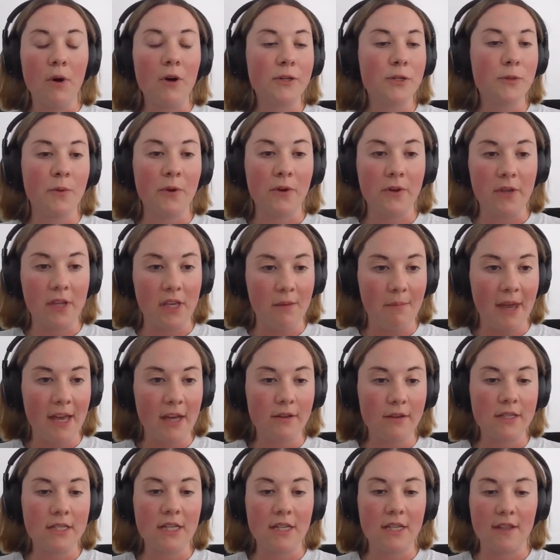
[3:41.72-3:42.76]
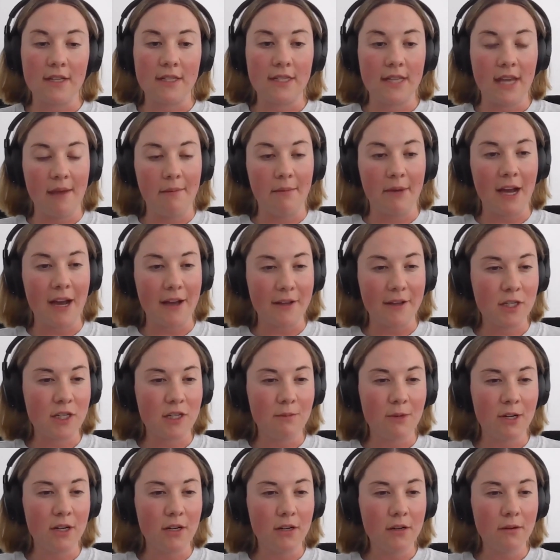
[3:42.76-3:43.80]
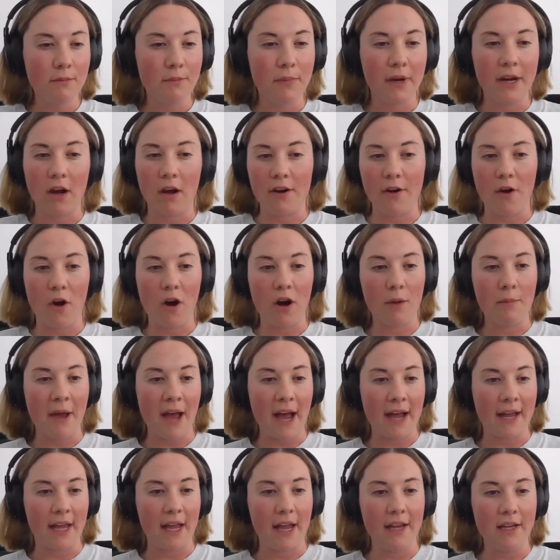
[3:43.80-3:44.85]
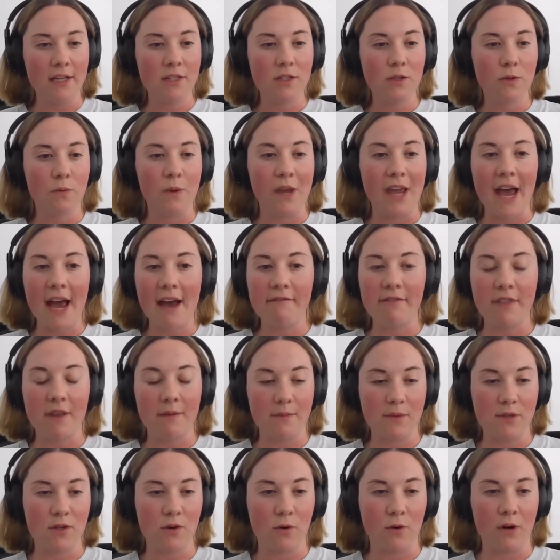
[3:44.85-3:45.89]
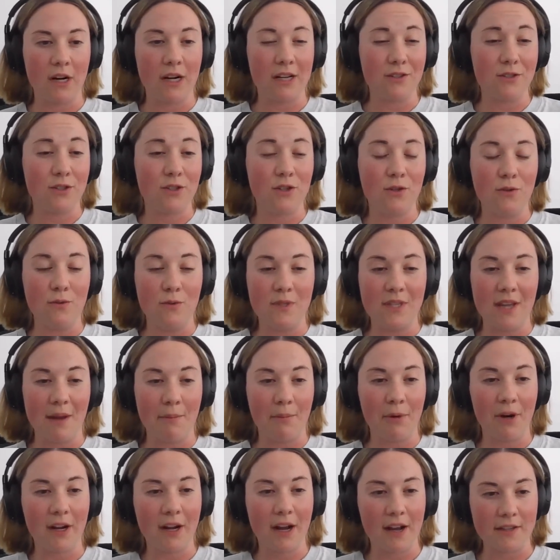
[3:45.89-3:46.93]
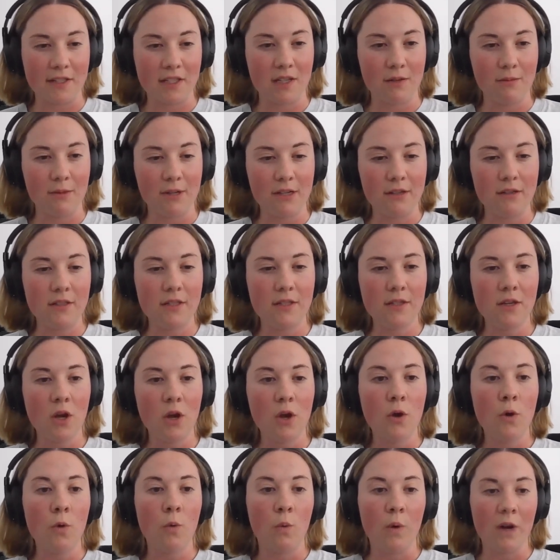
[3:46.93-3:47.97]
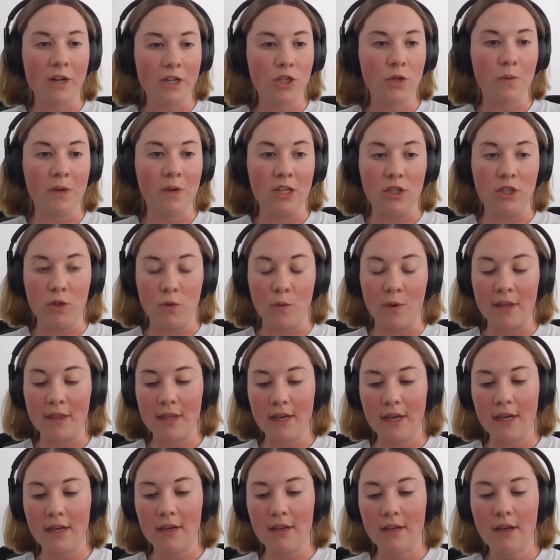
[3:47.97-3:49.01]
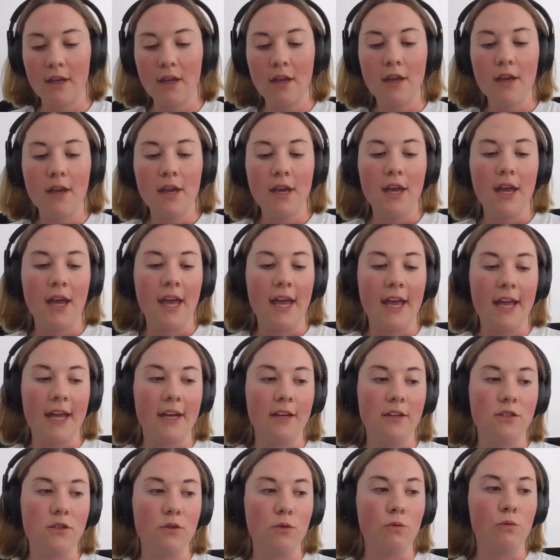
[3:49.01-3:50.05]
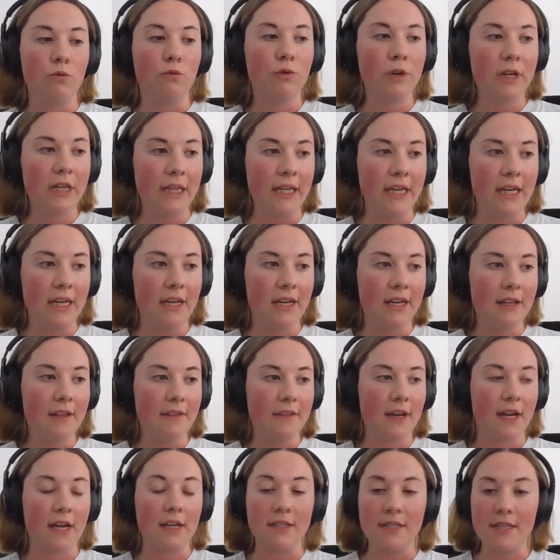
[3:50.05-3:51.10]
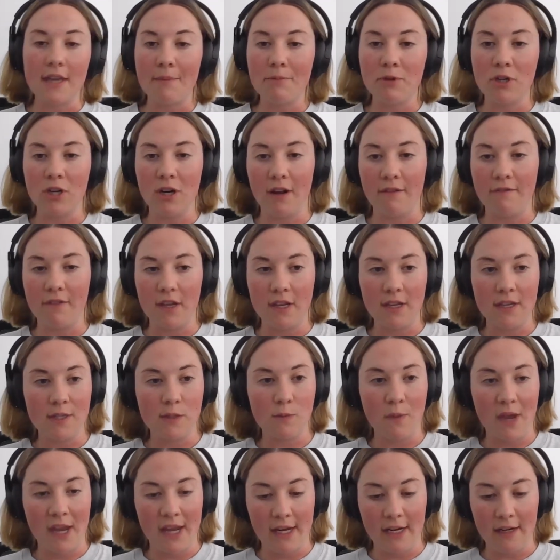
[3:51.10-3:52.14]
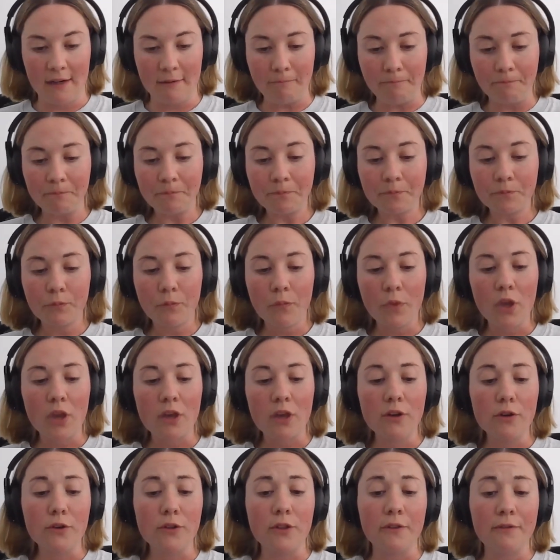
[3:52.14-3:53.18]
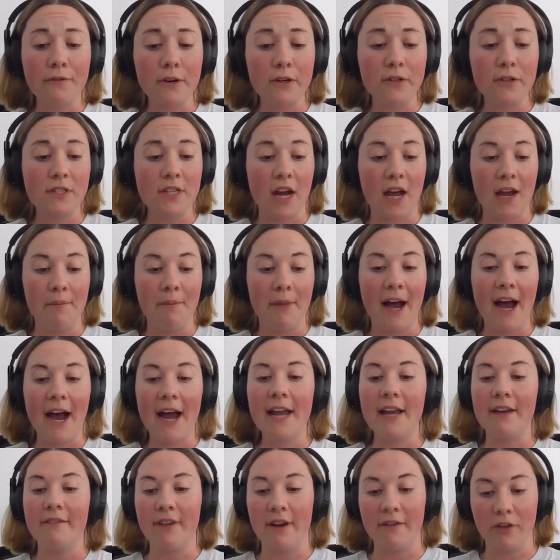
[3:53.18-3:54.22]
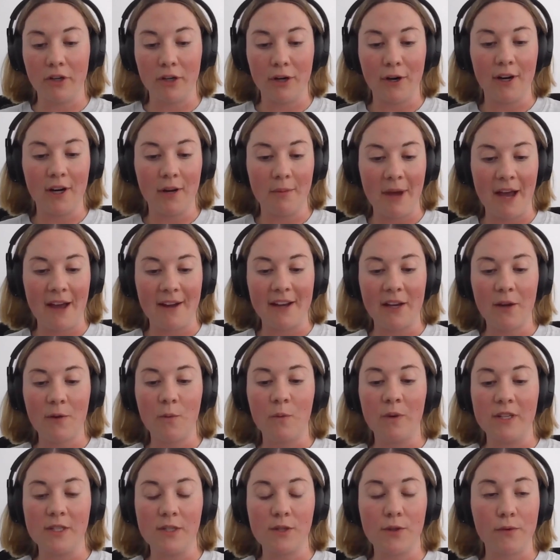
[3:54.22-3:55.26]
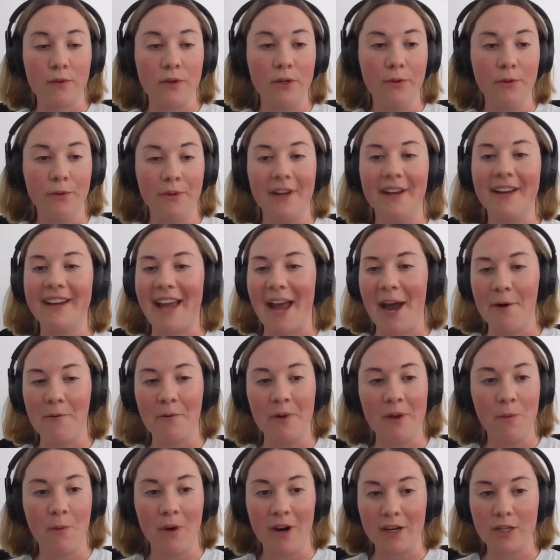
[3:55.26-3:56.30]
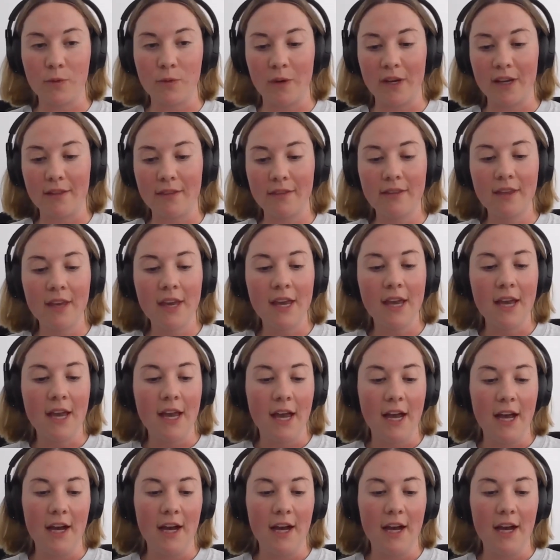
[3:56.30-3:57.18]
multiple emails to the same customer, but on our back end, we have them stored as 2 separate customers. What should we do with it? And really, the conception of the ismain, or the first time I have ever heard about it, was through the account we worked with.